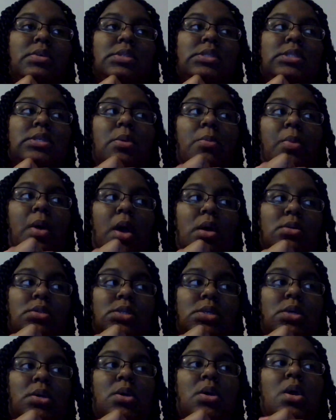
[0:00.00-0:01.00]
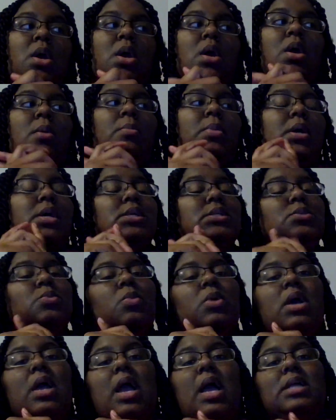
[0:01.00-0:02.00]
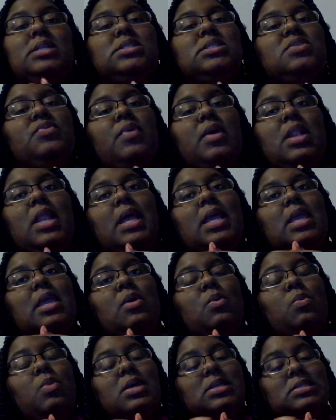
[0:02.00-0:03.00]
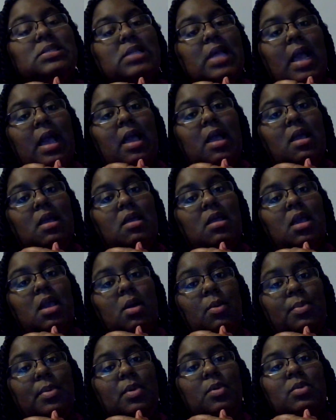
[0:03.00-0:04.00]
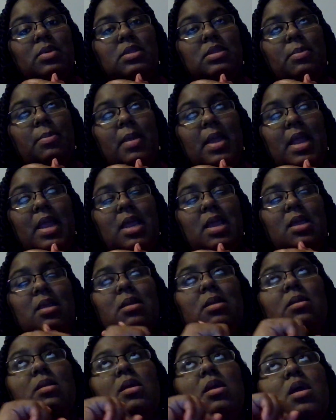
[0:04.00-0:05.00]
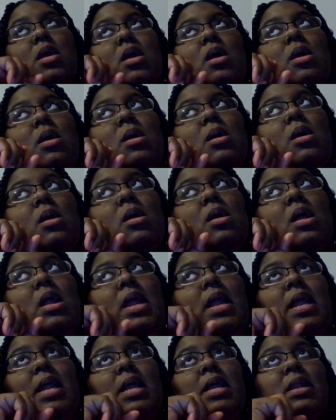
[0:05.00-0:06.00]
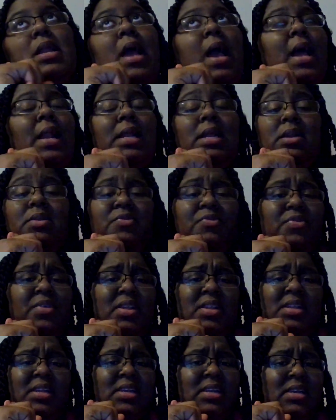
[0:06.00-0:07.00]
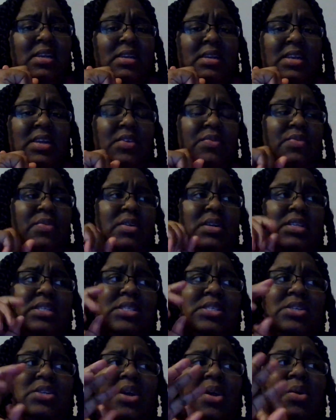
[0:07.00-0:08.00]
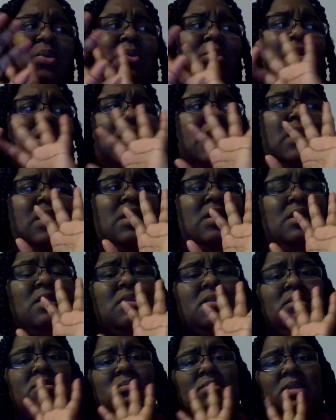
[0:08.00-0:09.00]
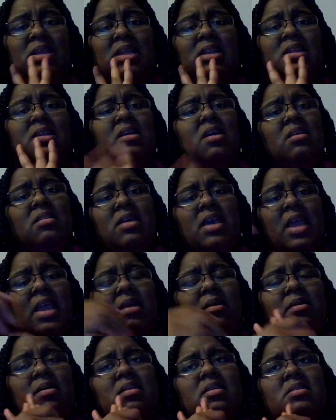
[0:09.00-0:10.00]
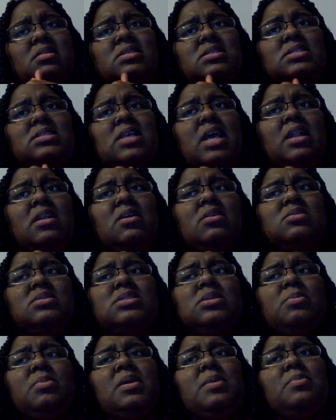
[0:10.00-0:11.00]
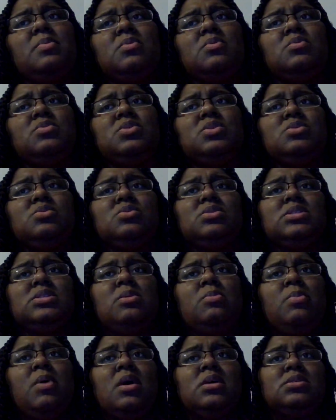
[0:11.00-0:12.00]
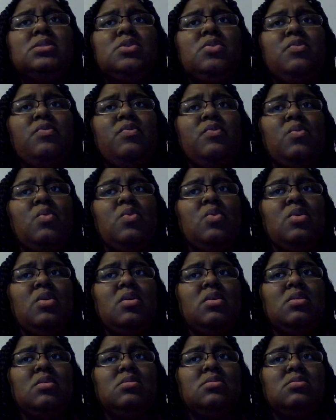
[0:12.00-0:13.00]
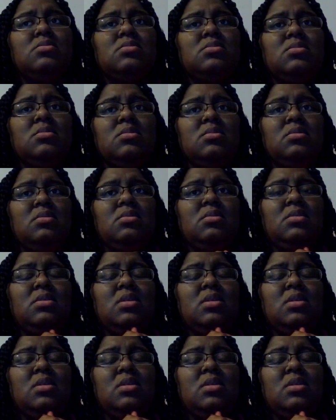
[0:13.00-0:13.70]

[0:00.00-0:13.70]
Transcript: Cymbalta because one, I just felt like it was not helping with the pain, and I didn't feel any difference, you know, in any other areas. I know some people use Cymbalta for, you